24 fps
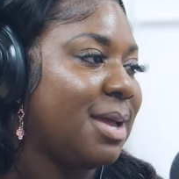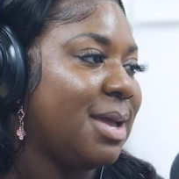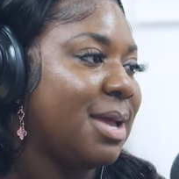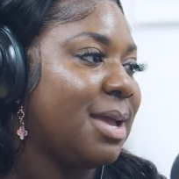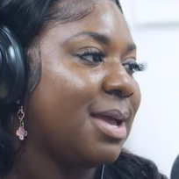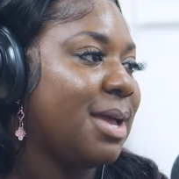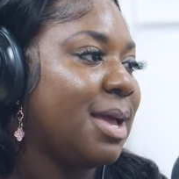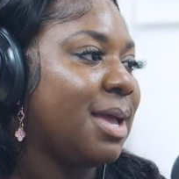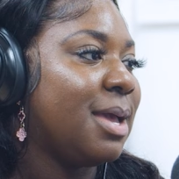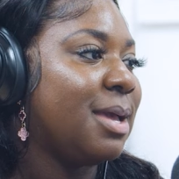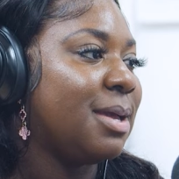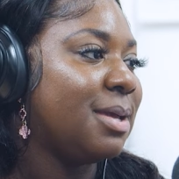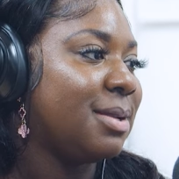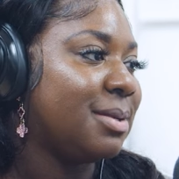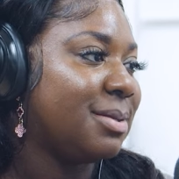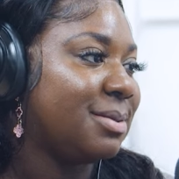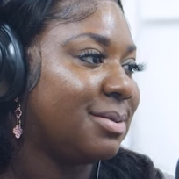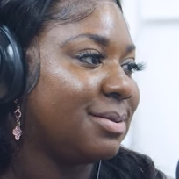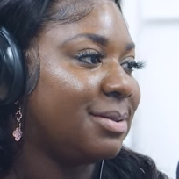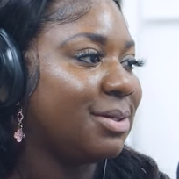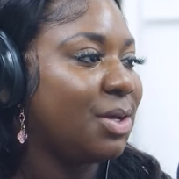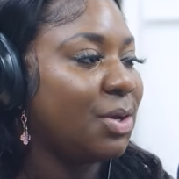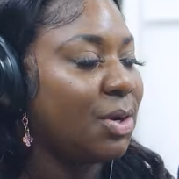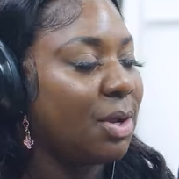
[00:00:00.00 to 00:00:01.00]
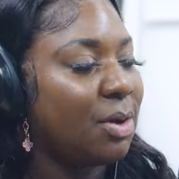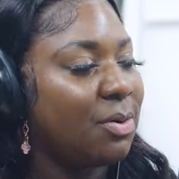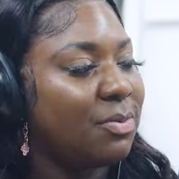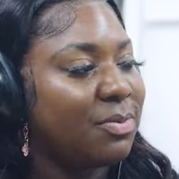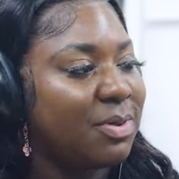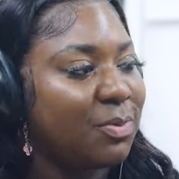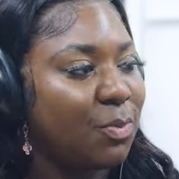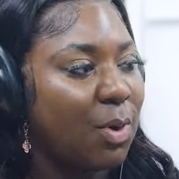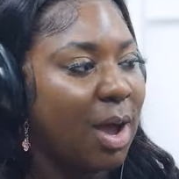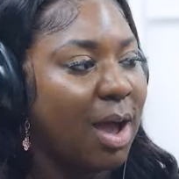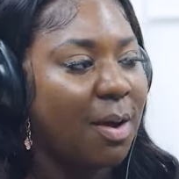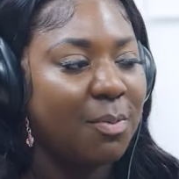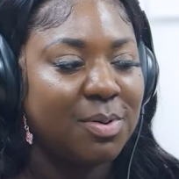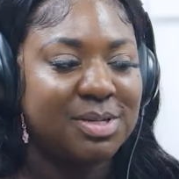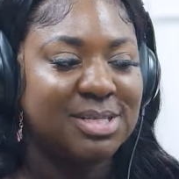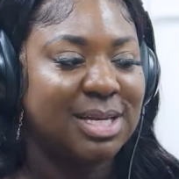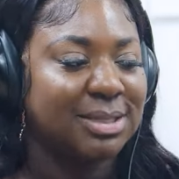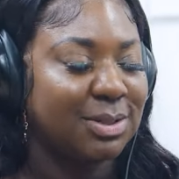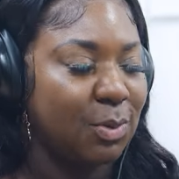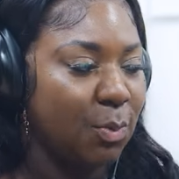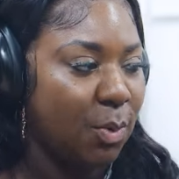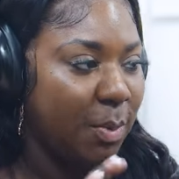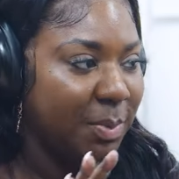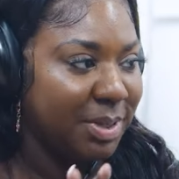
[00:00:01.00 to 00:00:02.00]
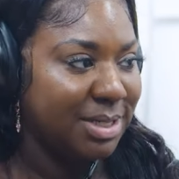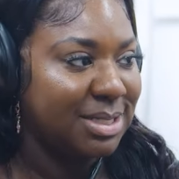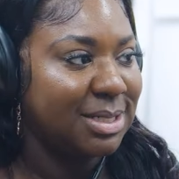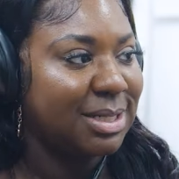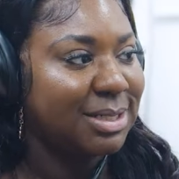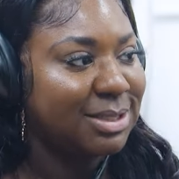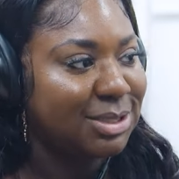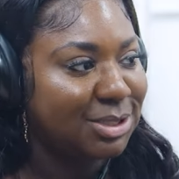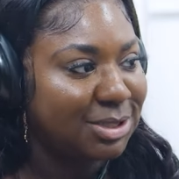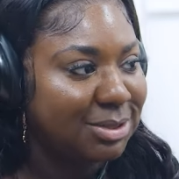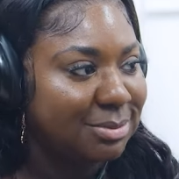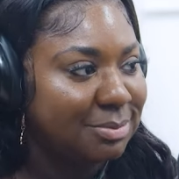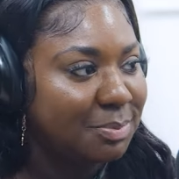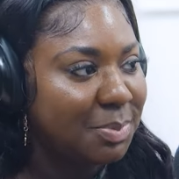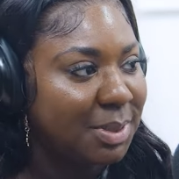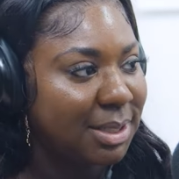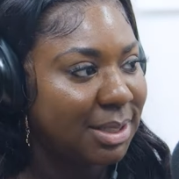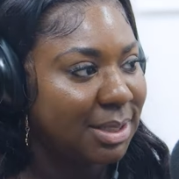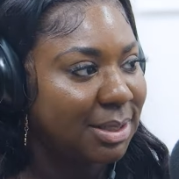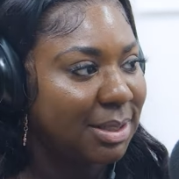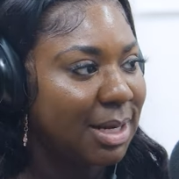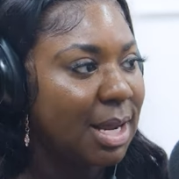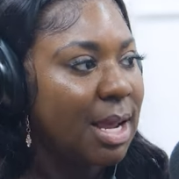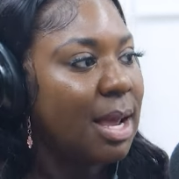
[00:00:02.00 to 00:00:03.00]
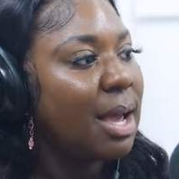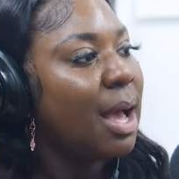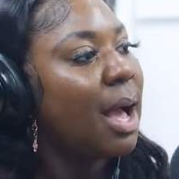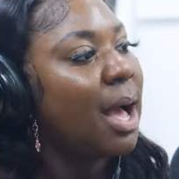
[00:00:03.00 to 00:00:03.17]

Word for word: Really? And, you know, I would like the woman touch. But yeah.